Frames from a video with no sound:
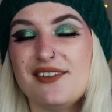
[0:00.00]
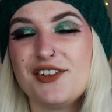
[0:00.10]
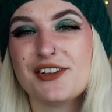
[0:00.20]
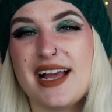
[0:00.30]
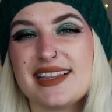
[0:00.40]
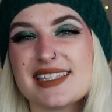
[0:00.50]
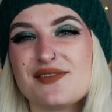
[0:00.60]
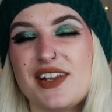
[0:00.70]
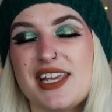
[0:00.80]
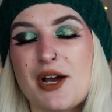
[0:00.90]
And if you like
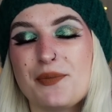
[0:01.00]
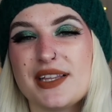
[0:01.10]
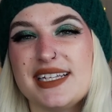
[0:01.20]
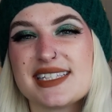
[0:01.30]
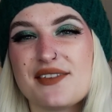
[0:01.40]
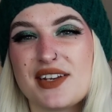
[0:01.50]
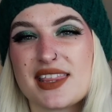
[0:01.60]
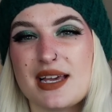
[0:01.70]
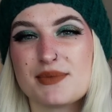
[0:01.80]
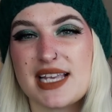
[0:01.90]
this video, please give it a
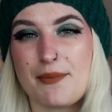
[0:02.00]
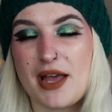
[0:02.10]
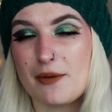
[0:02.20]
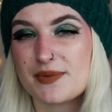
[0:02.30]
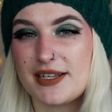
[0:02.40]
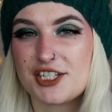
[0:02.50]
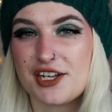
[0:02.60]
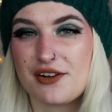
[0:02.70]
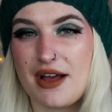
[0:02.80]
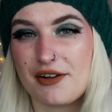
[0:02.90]
thumbs up. It helps my
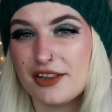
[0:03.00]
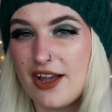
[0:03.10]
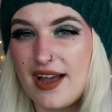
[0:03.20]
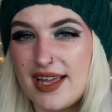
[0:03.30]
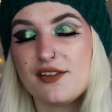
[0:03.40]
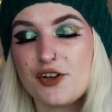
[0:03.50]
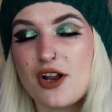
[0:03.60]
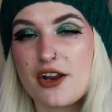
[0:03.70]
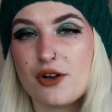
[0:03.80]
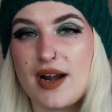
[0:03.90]
channel out a lot. And if you're
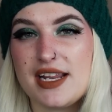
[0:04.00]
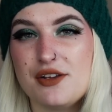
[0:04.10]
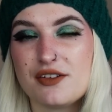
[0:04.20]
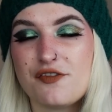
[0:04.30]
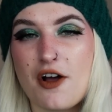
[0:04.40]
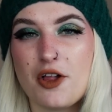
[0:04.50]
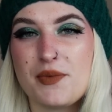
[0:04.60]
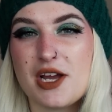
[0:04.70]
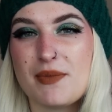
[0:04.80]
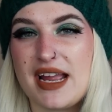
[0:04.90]
not already, you can follow
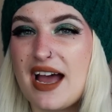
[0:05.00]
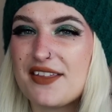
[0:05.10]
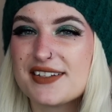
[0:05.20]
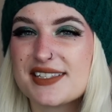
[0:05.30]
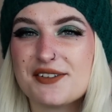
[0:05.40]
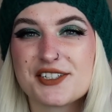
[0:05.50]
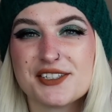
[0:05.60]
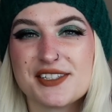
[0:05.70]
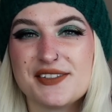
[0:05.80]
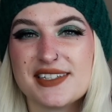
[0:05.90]
me on my other
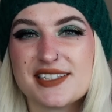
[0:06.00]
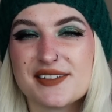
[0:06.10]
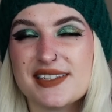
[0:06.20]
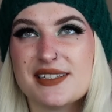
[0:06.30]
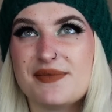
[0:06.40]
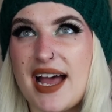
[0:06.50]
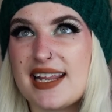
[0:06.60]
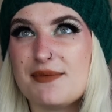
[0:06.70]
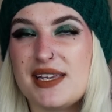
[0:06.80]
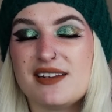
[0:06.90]
socials. You can join the
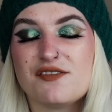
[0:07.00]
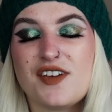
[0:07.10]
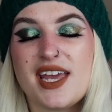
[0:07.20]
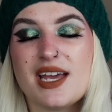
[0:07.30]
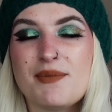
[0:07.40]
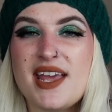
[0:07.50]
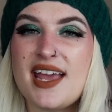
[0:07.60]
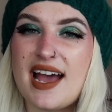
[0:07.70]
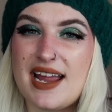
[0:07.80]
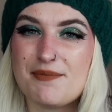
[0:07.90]
Batty Bean fam.
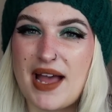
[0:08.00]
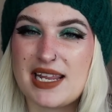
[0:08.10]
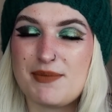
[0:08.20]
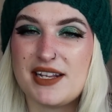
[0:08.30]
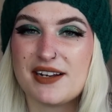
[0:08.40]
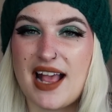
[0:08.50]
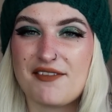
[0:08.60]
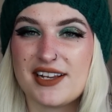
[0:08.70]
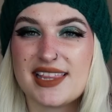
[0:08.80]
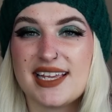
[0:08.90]
I am Batty Bean on
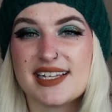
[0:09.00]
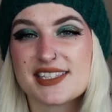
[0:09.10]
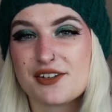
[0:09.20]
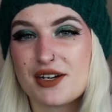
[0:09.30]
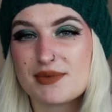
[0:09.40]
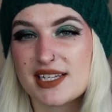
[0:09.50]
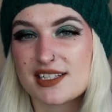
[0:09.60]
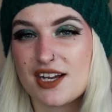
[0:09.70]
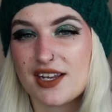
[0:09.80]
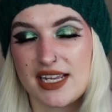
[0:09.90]
everything. And Instagram,
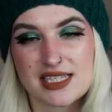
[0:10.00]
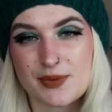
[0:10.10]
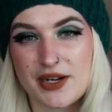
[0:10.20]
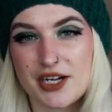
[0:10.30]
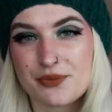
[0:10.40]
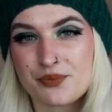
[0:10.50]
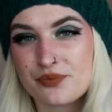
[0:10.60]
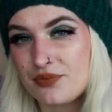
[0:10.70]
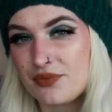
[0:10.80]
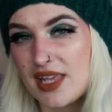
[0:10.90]
TikTok, and Twitter.
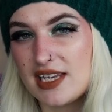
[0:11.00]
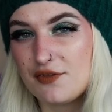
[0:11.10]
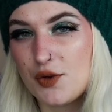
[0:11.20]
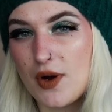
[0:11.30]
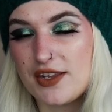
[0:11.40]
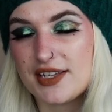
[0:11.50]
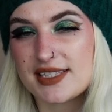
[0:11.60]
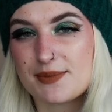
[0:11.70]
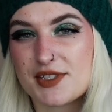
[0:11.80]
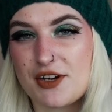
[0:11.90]
And if you want, you
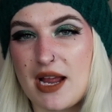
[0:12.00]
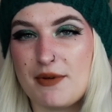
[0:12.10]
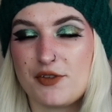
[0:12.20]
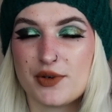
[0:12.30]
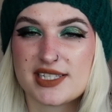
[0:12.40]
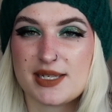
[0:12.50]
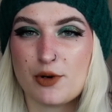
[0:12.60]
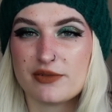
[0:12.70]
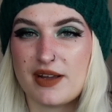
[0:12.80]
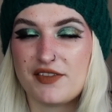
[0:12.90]
can subscribe. If you want to see
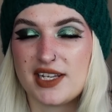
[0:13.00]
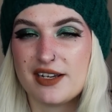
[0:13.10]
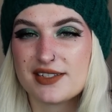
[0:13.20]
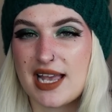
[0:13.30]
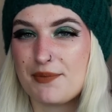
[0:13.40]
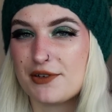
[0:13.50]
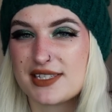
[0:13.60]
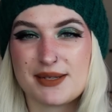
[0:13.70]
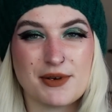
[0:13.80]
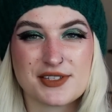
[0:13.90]
more of my videos, I'm
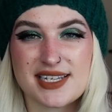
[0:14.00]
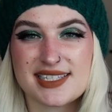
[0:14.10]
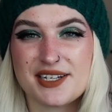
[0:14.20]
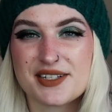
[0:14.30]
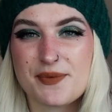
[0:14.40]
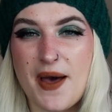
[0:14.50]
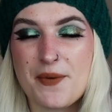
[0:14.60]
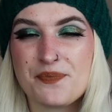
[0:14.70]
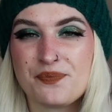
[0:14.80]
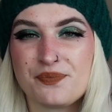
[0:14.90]
posting most days here as
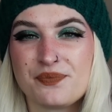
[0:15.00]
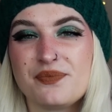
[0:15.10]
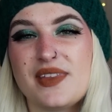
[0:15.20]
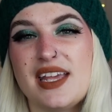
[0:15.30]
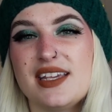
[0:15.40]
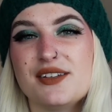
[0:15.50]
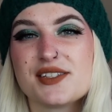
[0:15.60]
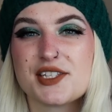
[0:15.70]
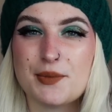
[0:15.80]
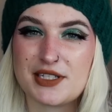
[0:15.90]
well. Thank you
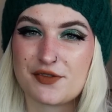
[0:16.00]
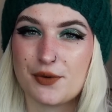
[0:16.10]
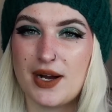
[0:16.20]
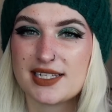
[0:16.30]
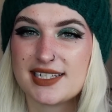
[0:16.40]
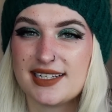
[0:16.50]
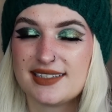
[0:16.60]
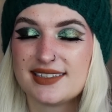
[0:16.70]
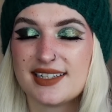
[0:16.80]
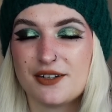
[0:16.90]
so much for
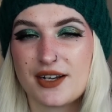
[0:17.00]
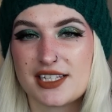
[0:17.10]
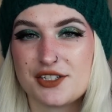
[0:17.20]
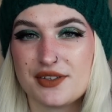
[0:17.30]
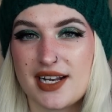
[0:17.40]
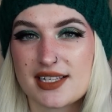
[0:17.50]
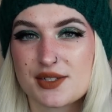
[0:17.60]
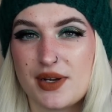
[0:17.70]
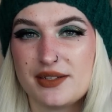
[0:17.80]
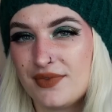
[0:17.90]
watching, and I'll catch you in the
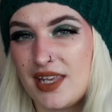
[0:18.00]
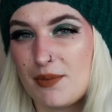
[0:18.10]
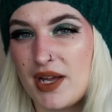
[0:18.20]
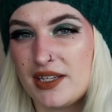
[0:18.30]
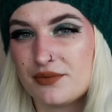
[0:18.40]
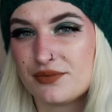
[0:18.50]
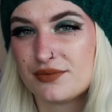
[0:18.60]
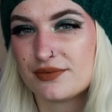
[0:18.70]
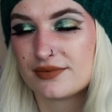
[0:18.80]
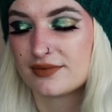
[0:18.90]
next one. Okay, bye.
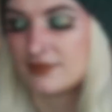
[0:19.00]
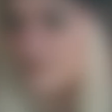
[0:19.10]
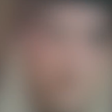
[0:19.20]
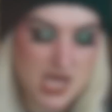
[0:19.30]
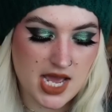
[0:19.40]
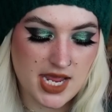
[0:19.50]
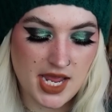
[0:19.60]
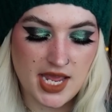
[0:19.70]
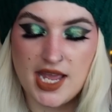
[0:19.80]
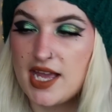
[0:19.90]
My
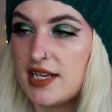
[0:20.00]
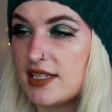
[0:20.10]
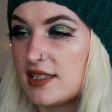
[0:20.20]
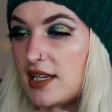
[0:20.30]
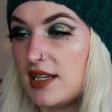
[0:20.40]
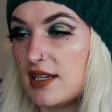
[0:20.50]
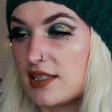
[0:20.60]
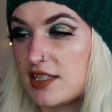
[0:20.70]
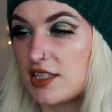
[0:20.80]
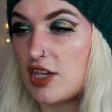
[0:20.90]
hand is getting
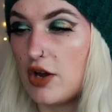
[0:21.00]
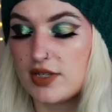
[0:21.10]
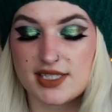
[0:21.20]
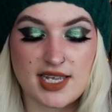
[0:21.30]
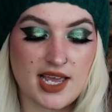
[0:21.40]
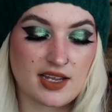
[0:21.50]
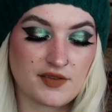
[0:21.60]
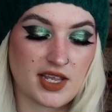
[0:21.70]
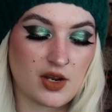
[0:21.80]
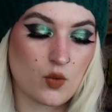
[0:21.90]
so sick
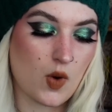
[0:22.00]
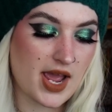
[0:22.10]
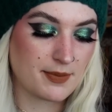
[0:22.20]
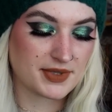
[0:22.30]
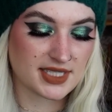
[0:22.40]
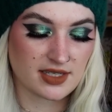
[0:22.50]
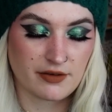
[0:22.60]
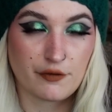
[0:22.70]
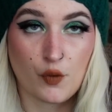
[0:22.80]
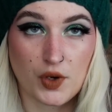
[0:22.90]
of getting wiped
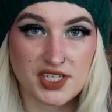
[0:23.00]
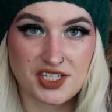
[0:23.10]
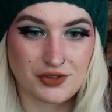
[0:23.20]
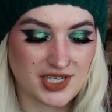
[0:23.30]
42